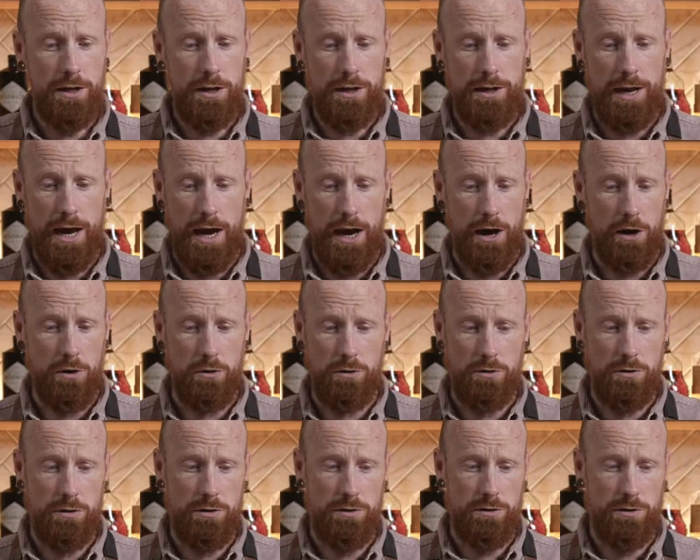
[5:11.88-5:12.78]
Now,
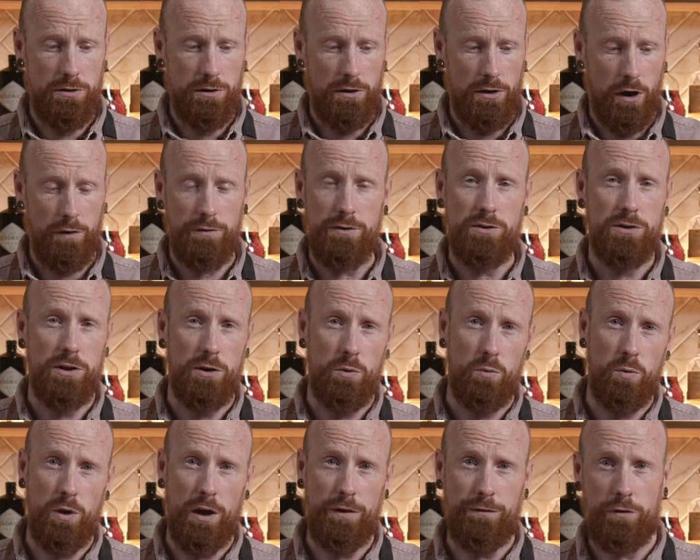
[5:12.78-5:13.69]

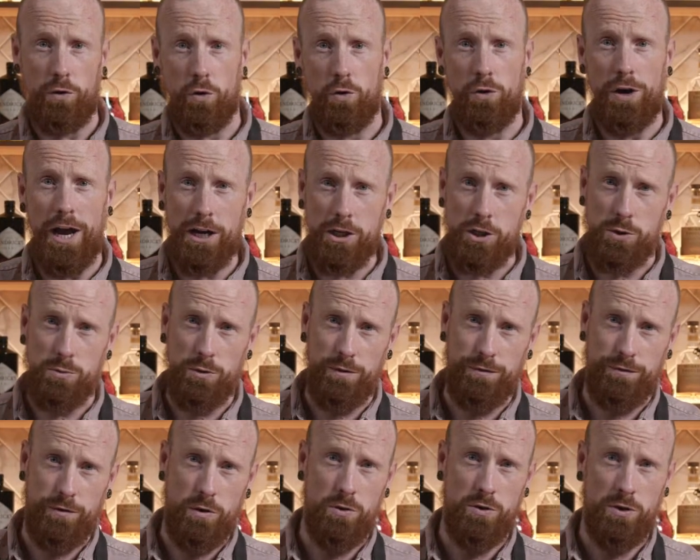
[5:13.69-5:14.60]
obviously, if you're next to a
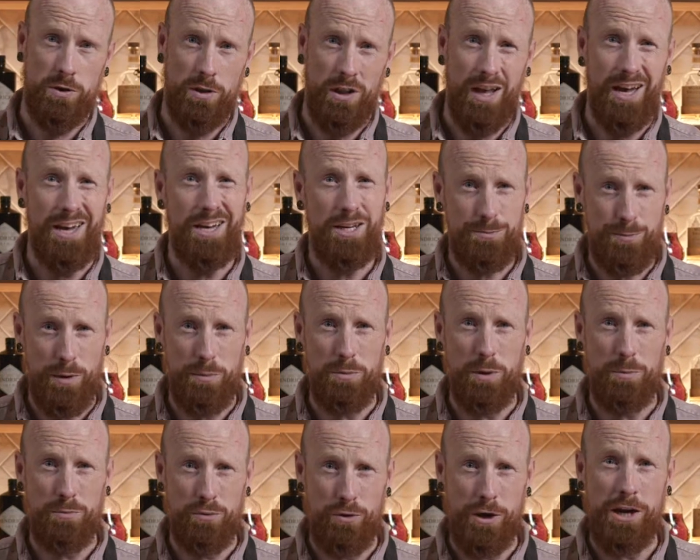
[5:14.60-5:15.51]
frozen lake, it's
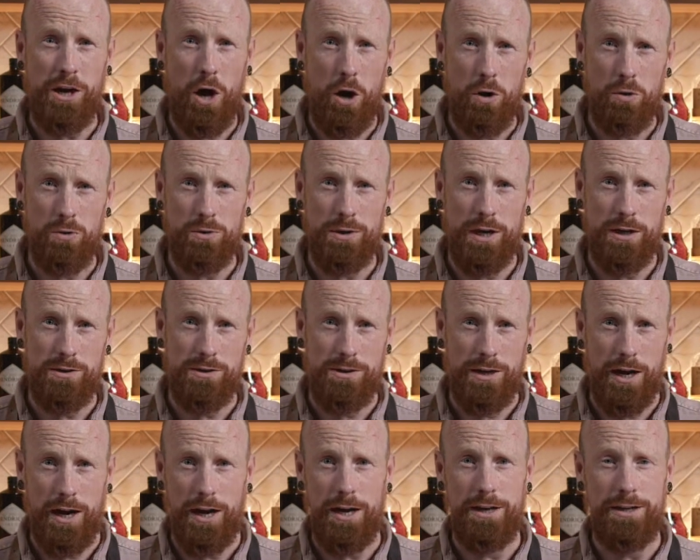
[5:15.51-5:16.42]
probably pretty cold
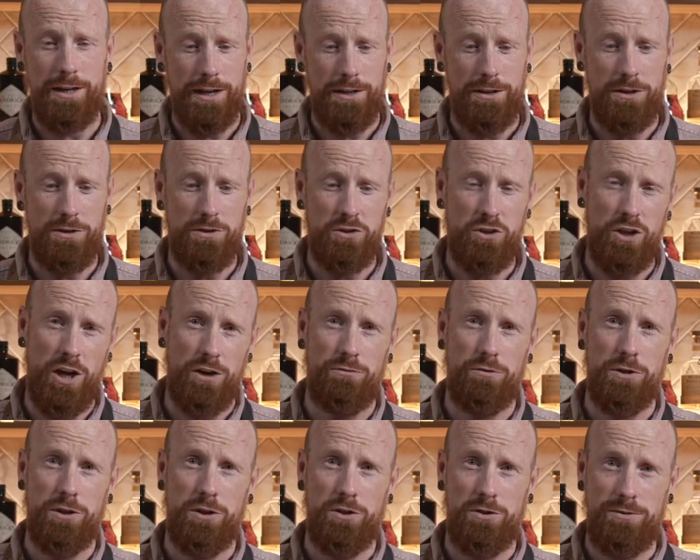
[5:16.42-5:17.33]
outside, and you
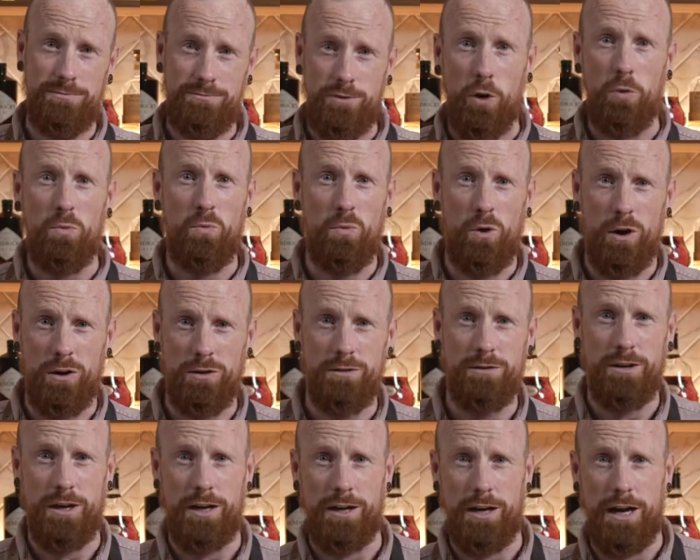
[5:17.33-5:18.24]
generally don't
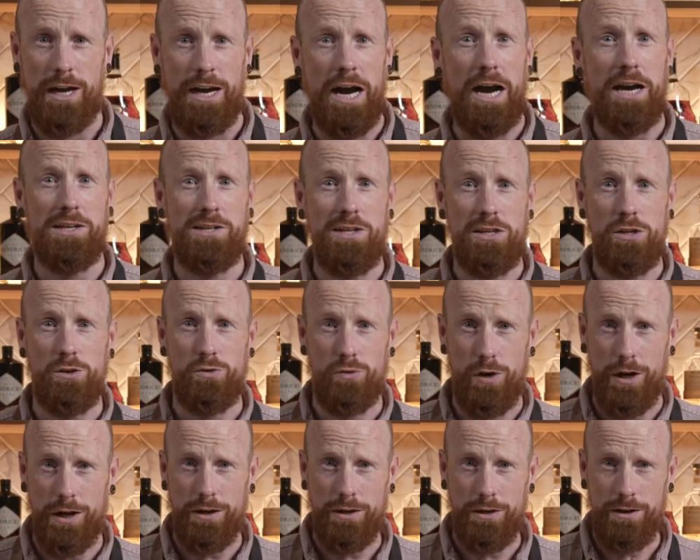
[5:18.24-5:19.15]
want an icy
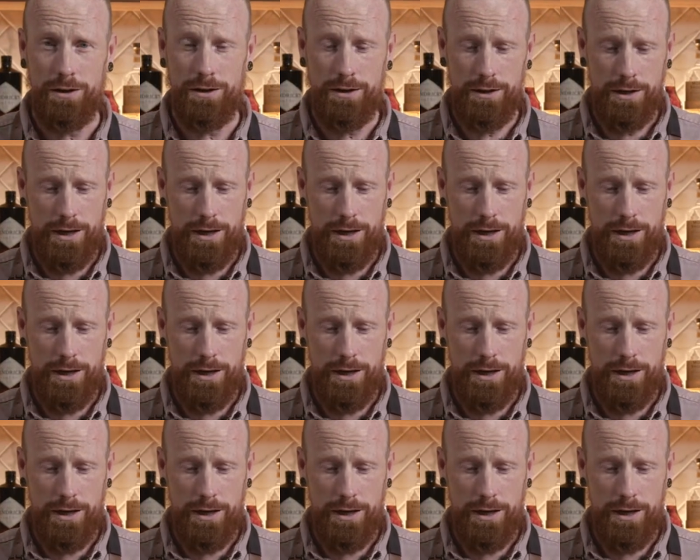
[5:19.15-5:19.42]
drink.